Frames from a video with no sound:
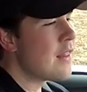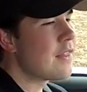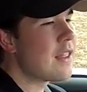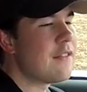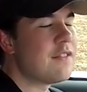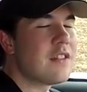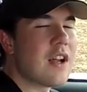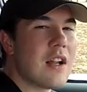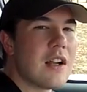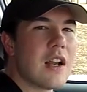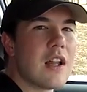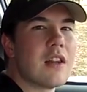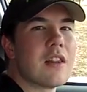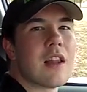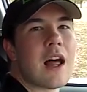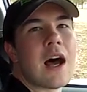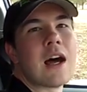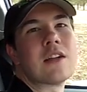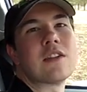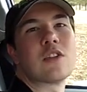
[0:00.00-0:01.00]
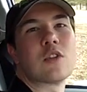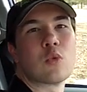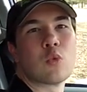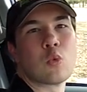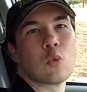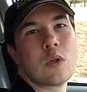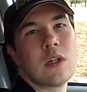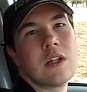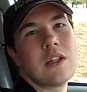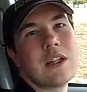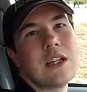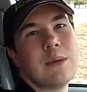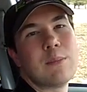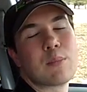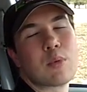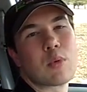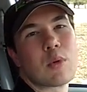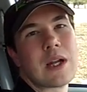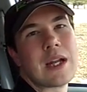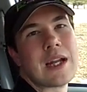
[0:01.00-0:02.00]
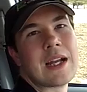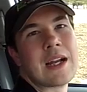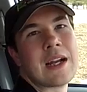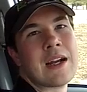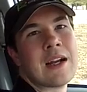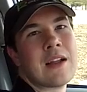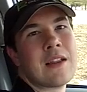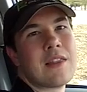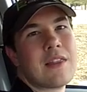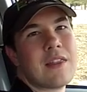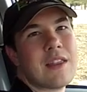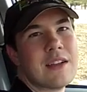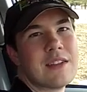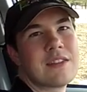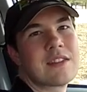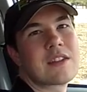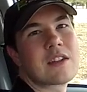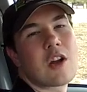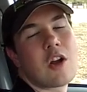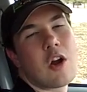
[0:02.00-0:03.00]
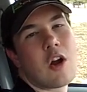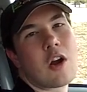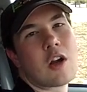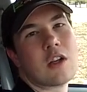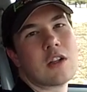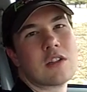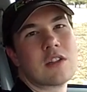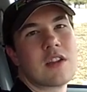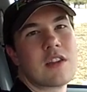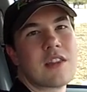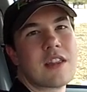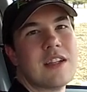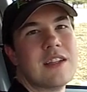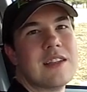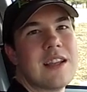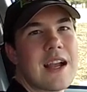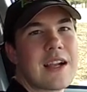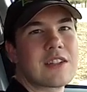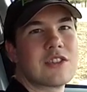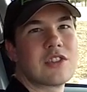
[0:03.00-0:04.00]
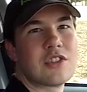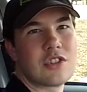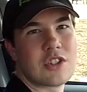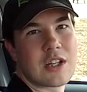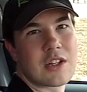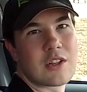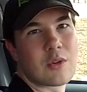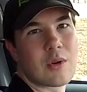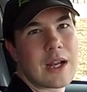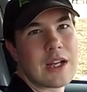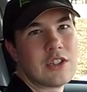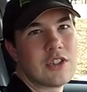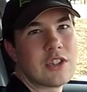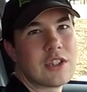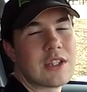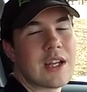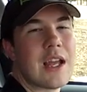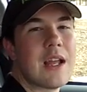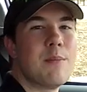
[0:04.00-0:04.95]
They've done a lot to really bring this car to the next generation.